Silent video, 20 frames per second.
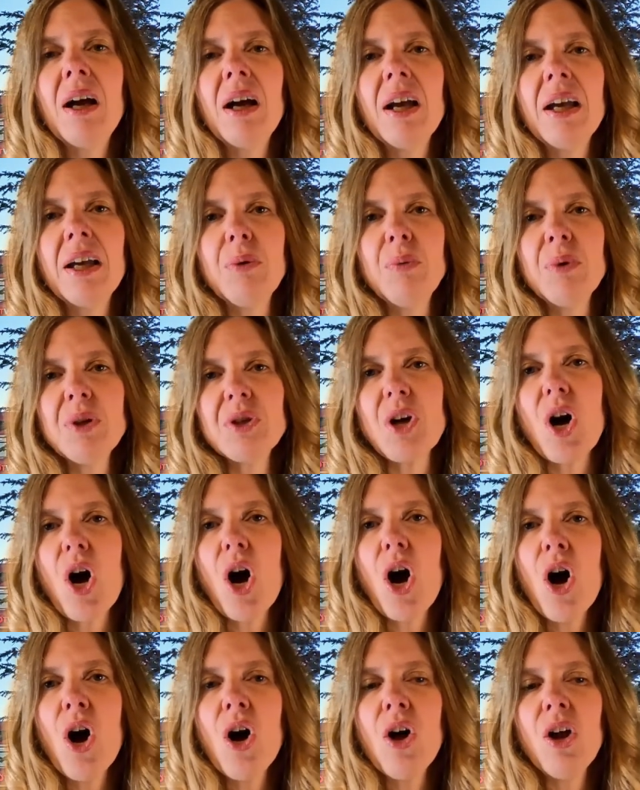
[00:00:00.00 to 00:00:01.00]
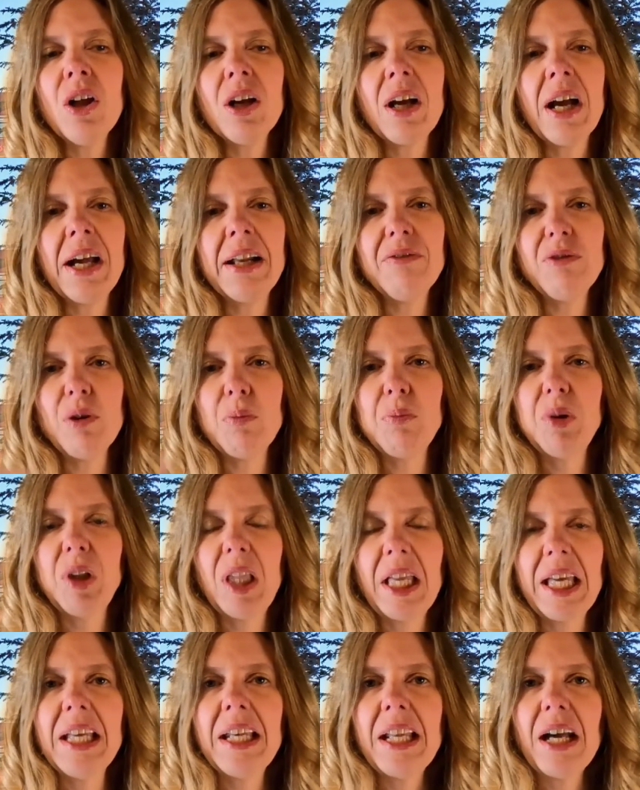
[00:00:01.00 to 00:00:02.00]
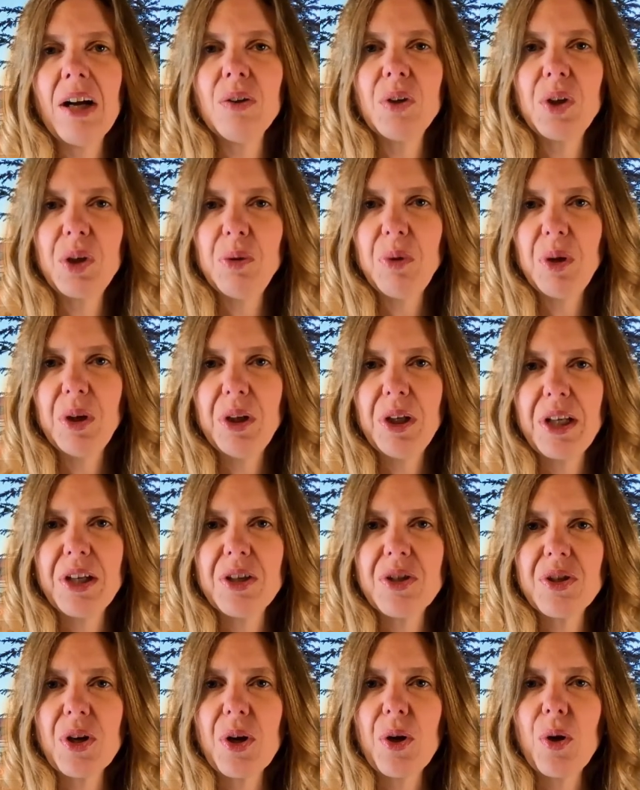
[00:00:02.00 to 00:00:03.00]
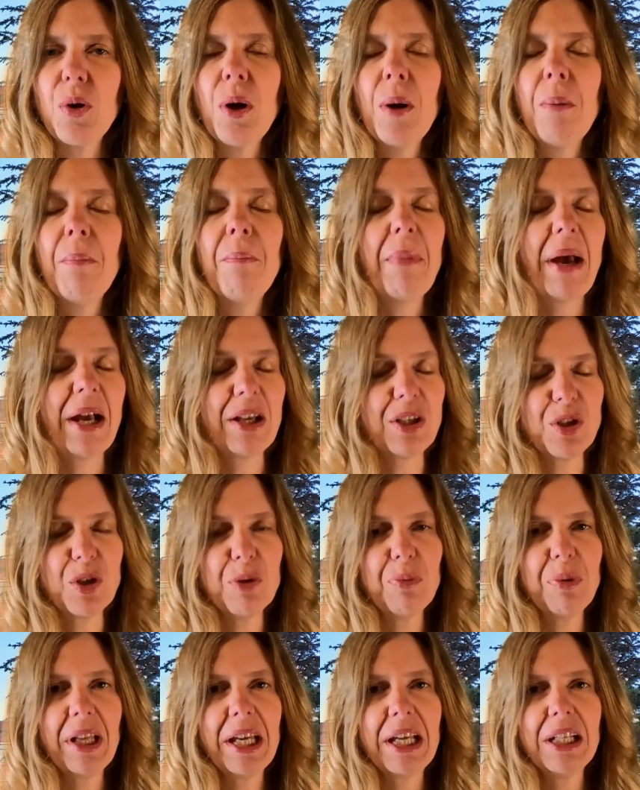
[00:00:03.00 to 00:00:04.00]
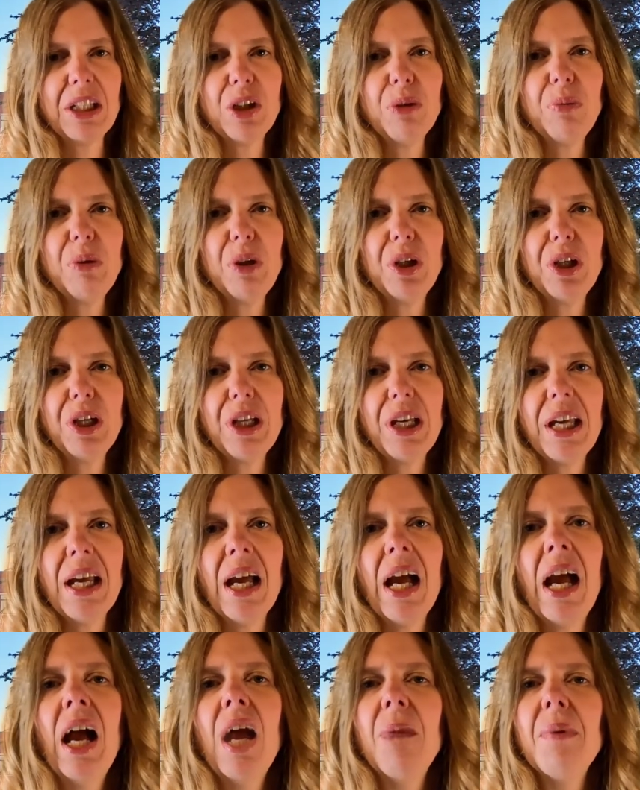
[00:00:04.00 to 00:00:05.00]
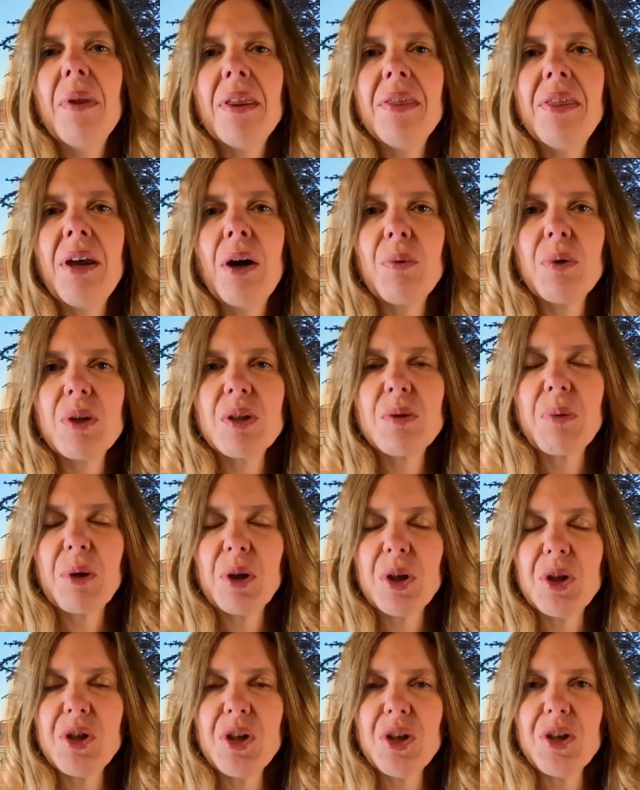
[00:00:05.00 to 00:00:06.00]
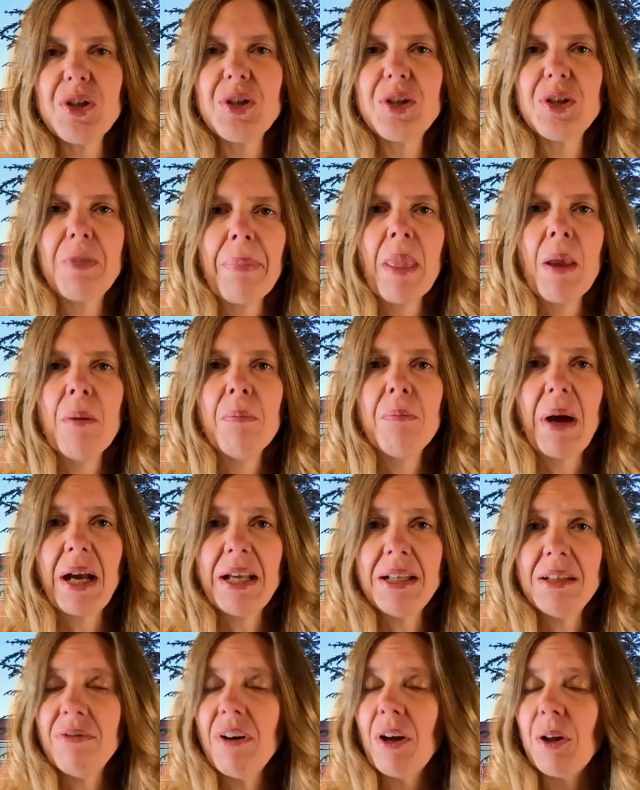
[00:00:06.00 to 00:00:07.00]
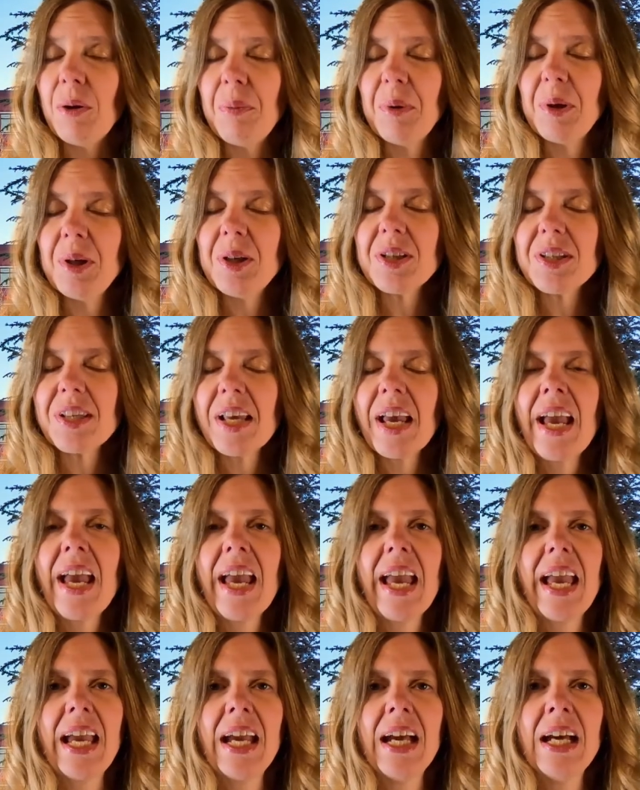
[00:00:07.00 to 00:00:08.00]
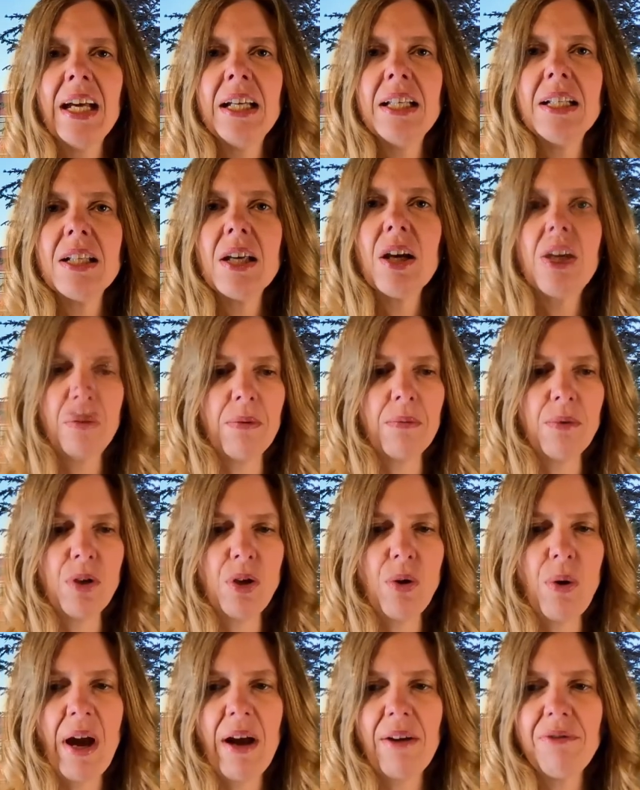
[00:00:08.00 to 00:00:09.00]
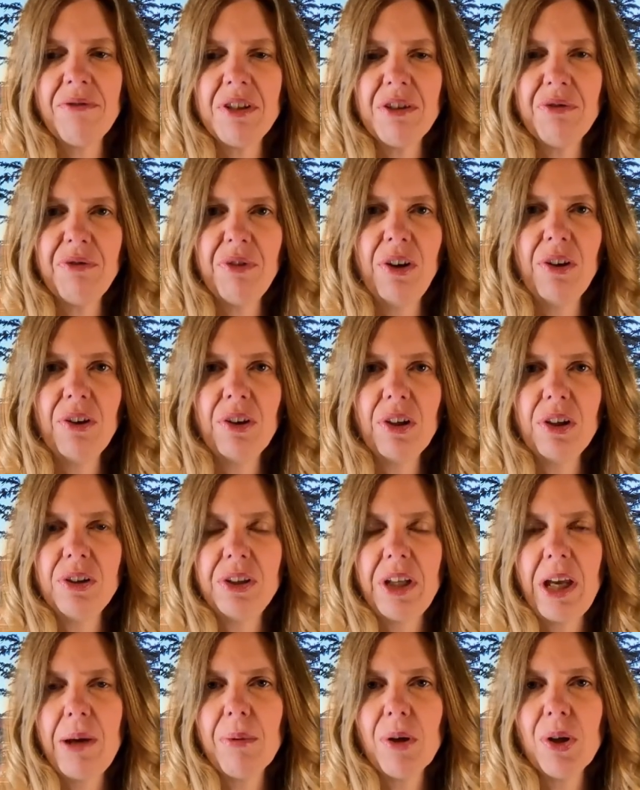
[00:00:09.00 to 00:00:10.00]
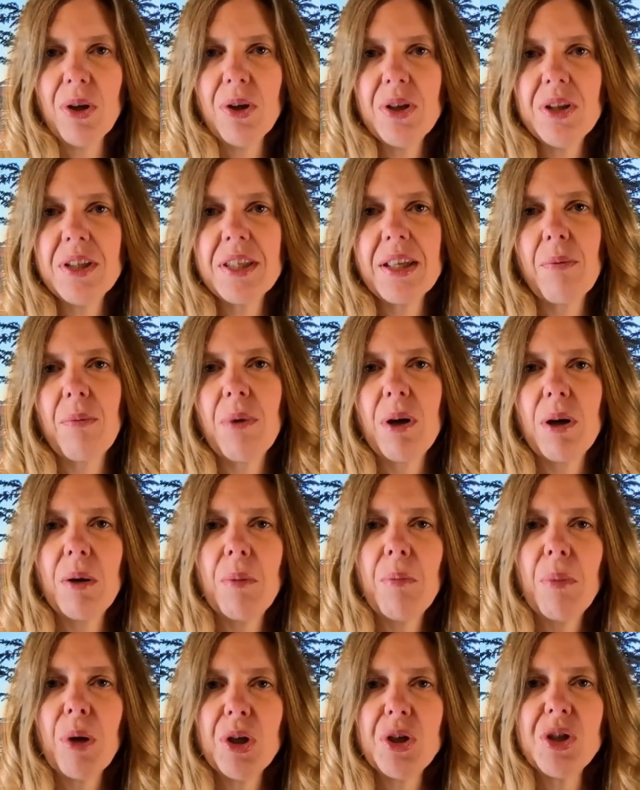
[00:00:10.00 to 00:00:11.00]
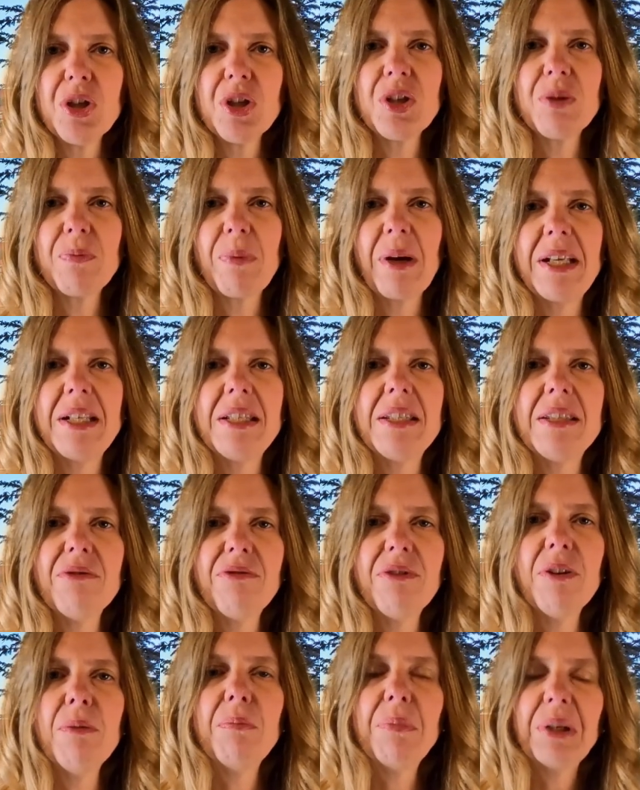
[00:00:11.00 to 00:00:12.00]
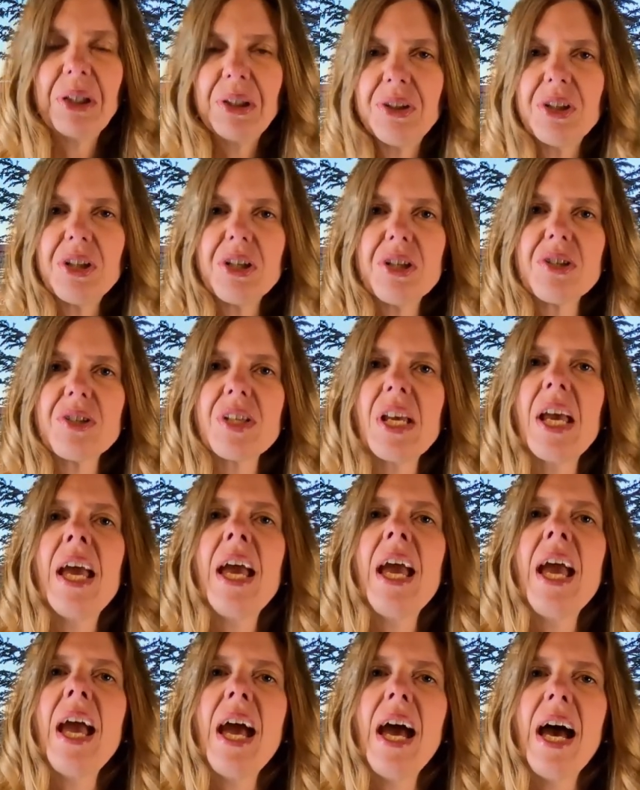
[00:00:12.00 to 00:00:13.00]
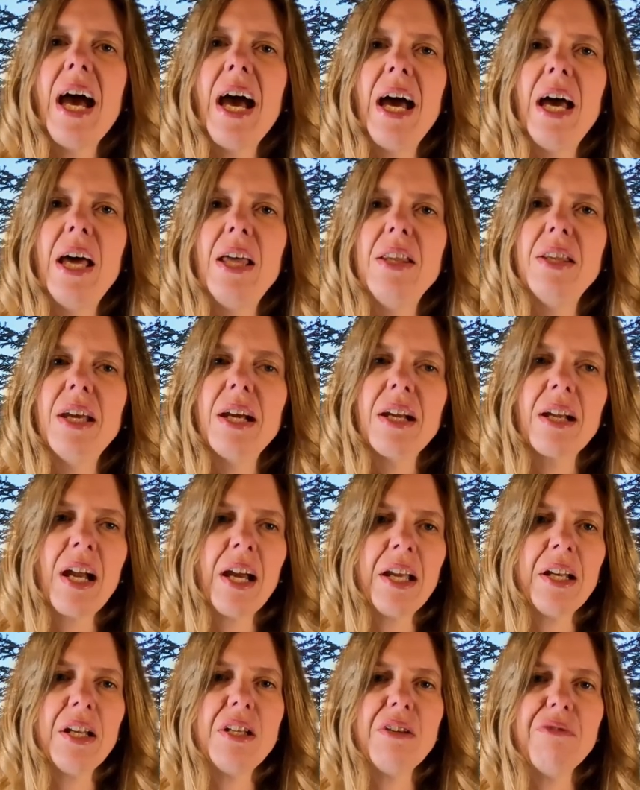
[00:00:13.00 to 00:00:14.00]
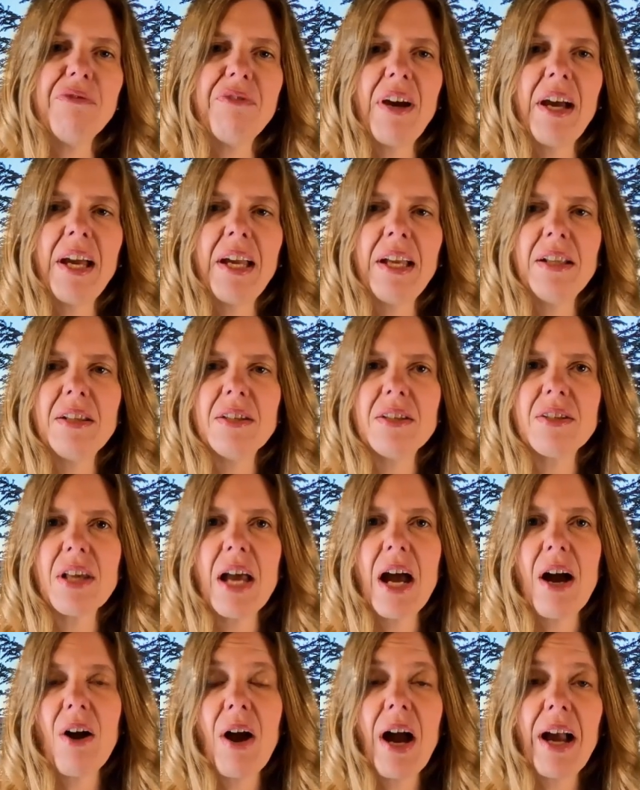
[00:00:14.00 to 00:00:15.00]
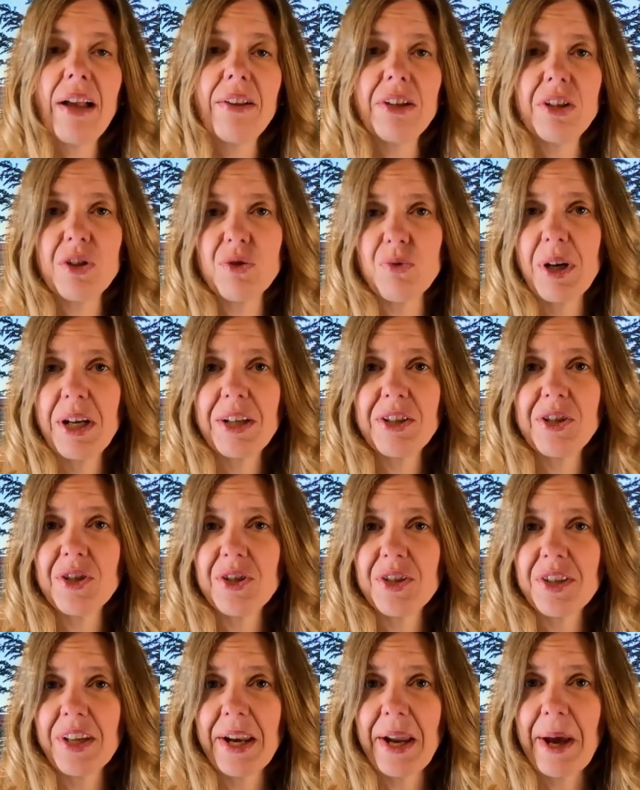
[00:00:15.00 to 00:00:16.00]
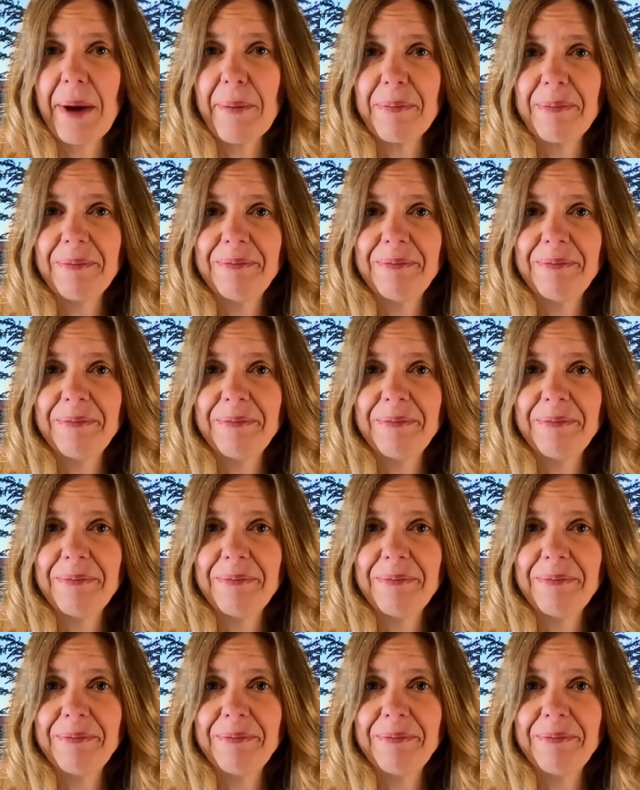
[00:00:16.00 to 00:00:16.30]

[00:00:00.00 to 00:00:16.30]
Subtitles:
It was all kind of a planned out community. So master plan community that was purchased by developers, and you have different little neighborhoods that were purchased by different builders, and that kind of defines how Highlands Ranch is set up.